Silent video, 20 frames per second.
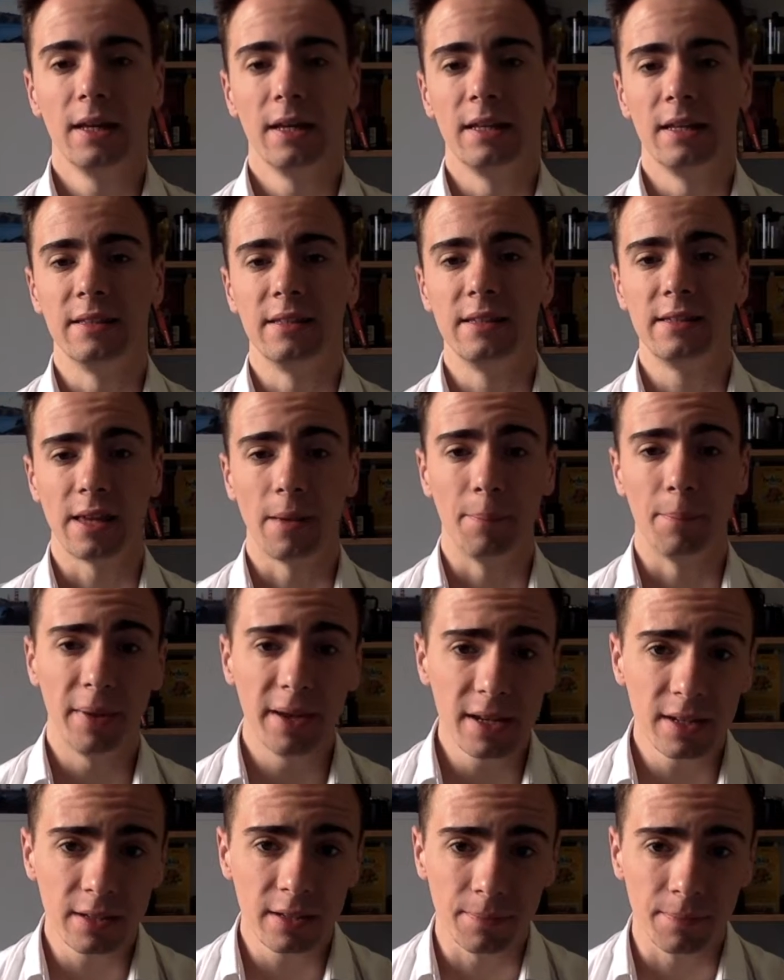In this
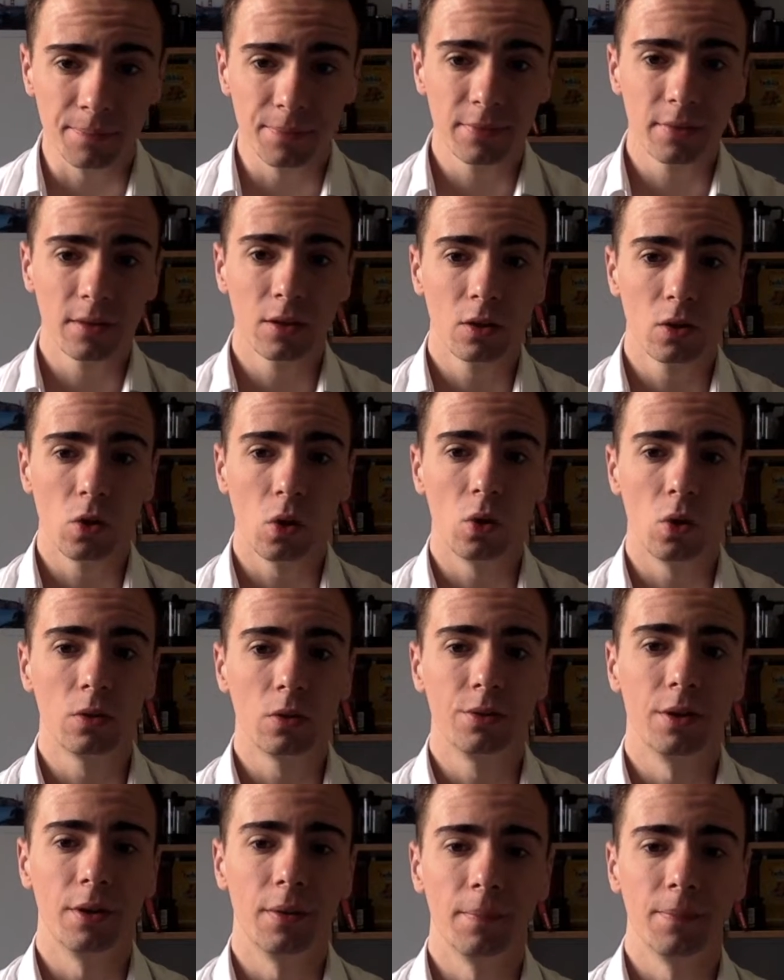campaign,
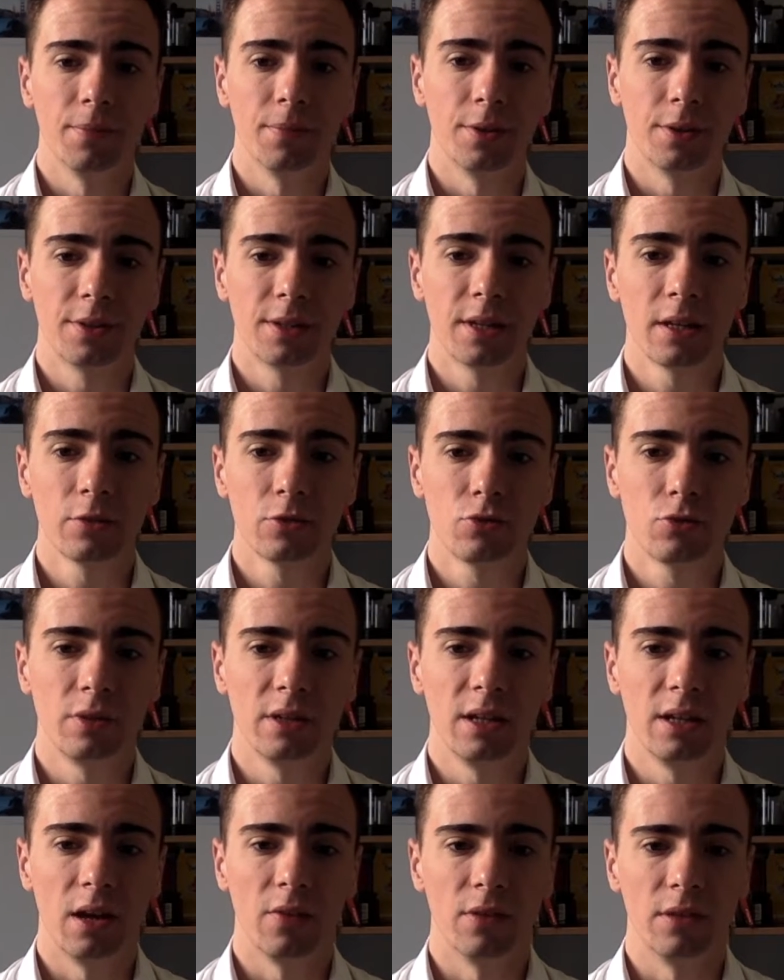called The
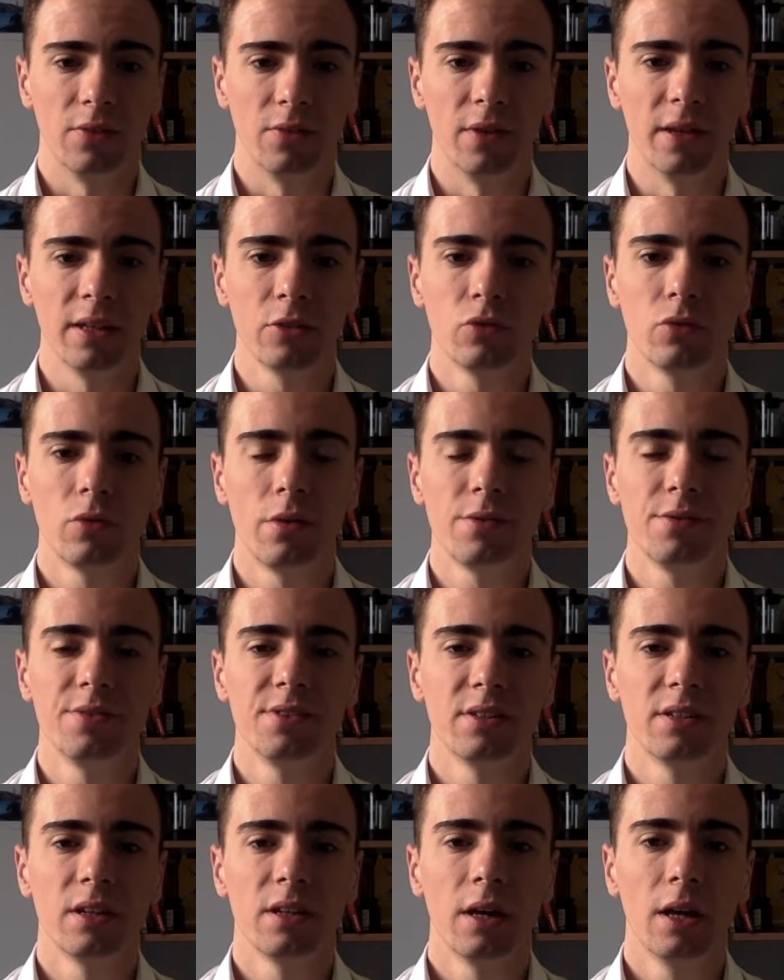Country of
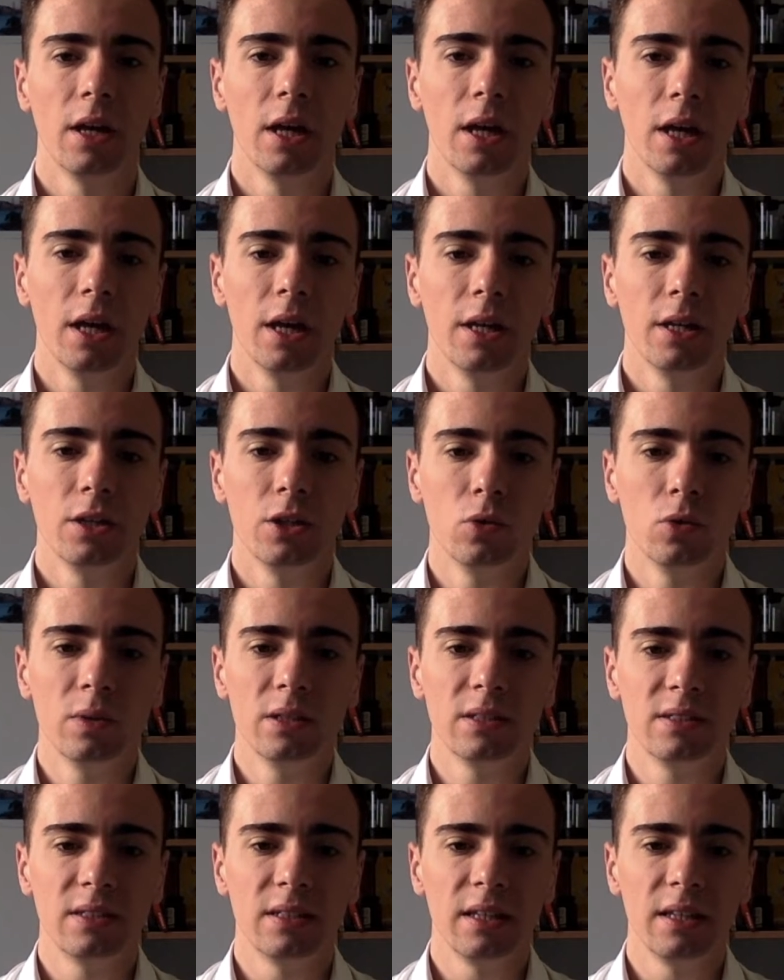Adventurers, you
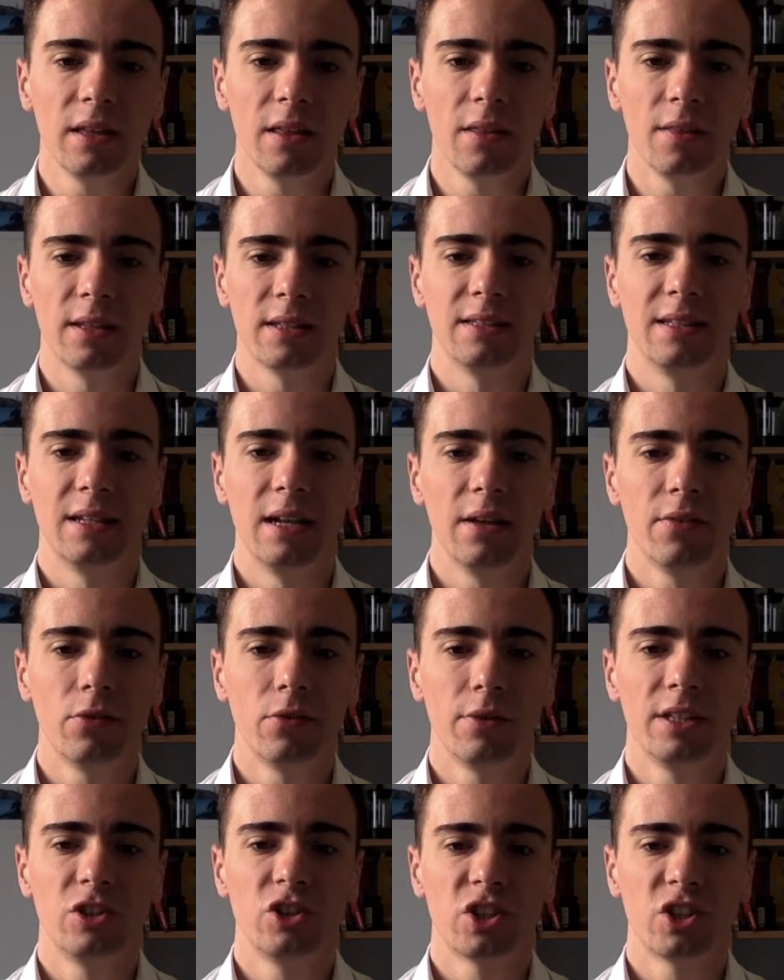will see that they
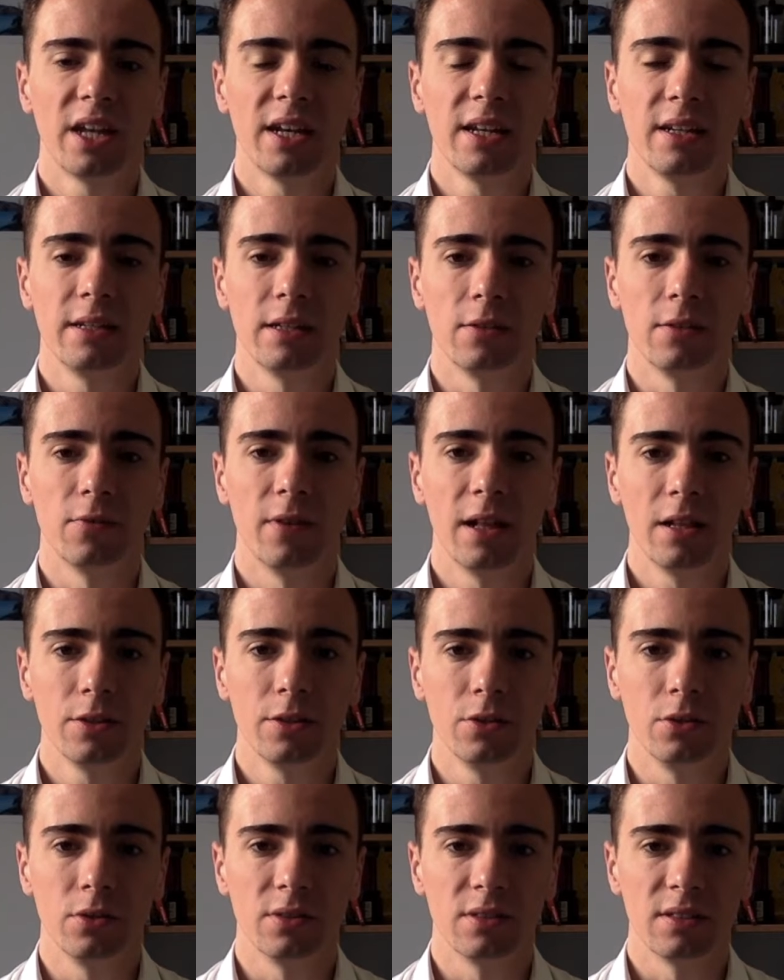leverage Canadian
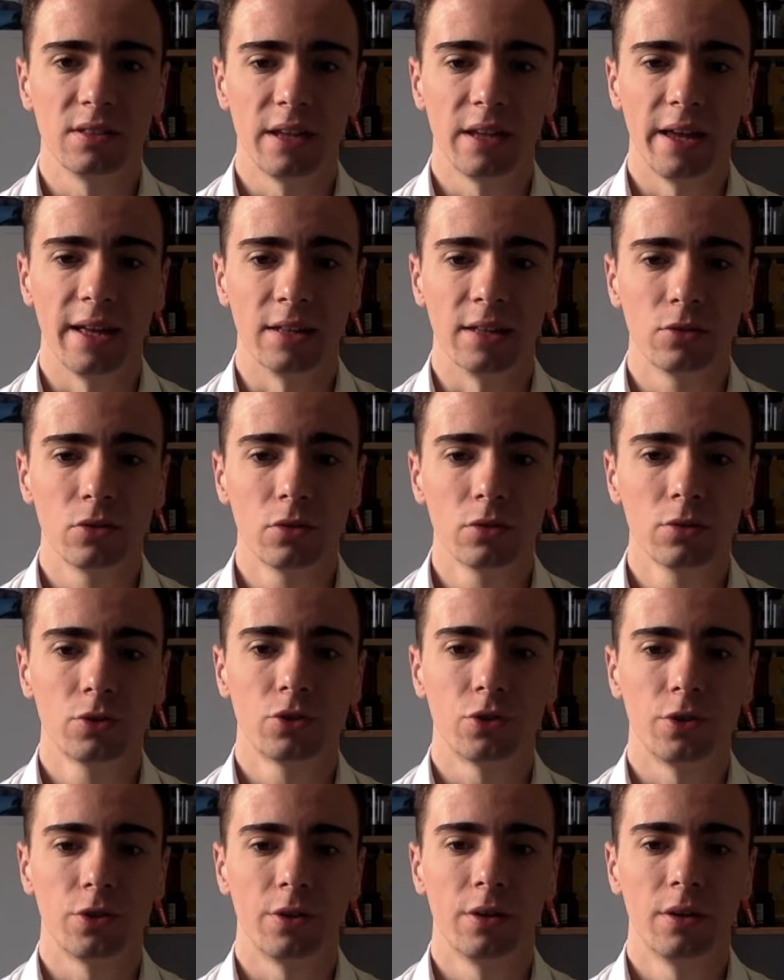values and
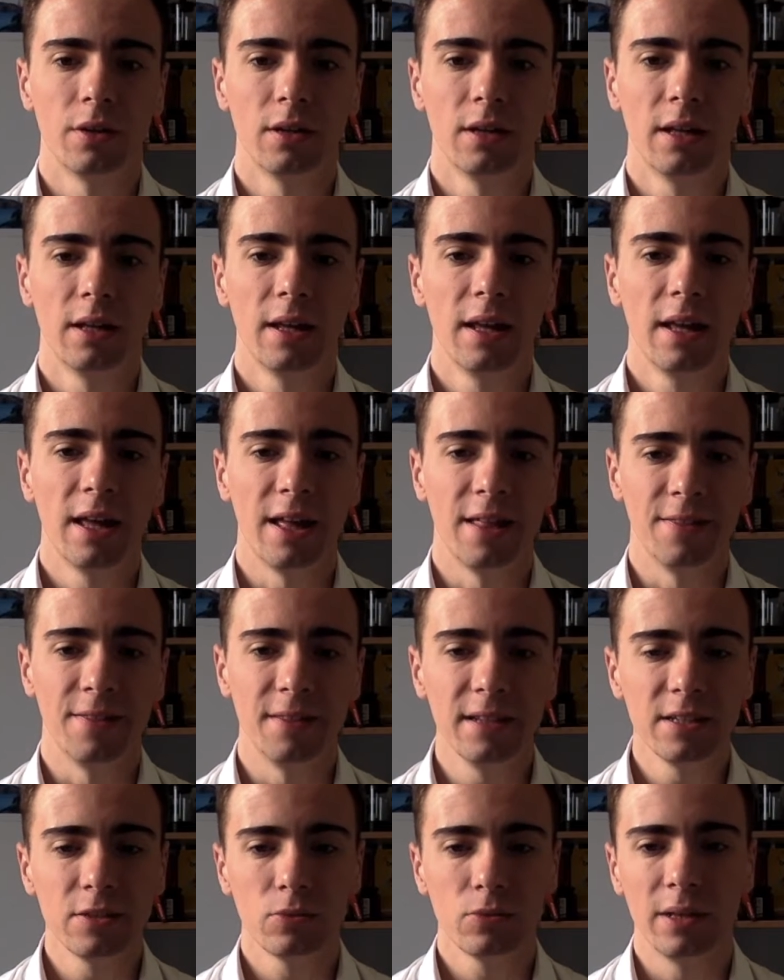culture, and
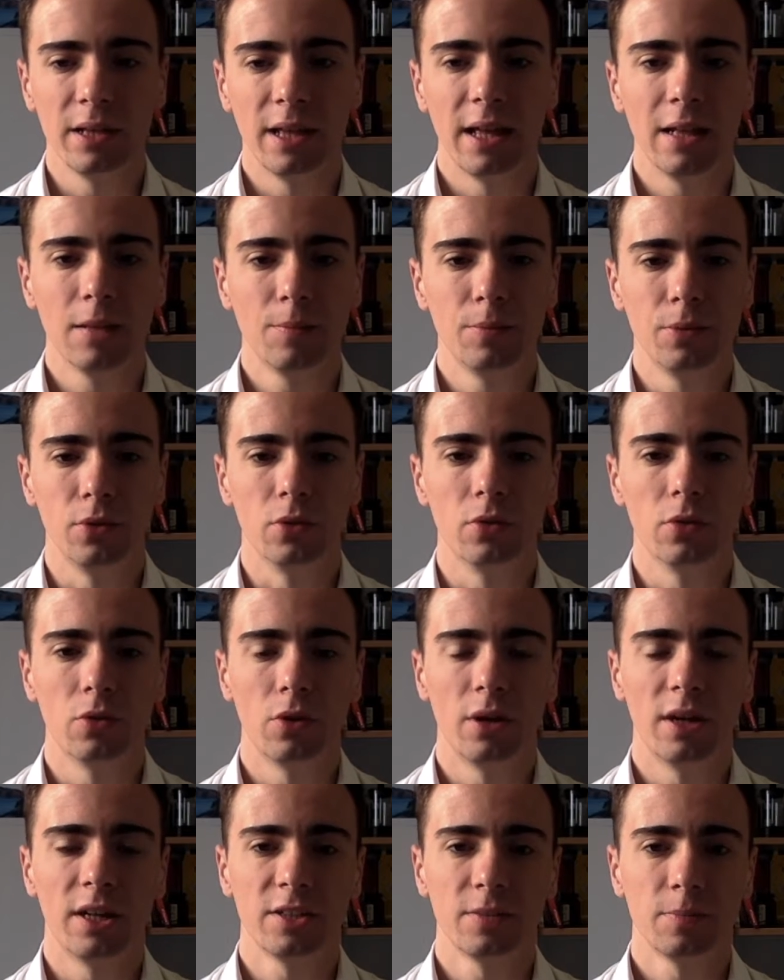this will help you
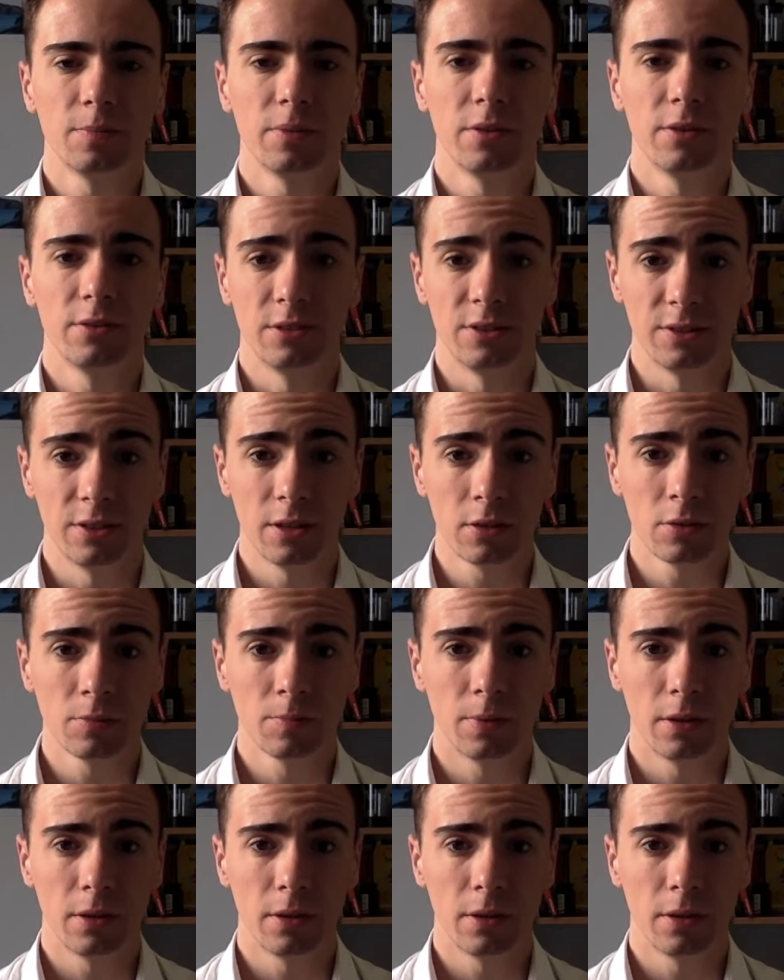grasp the second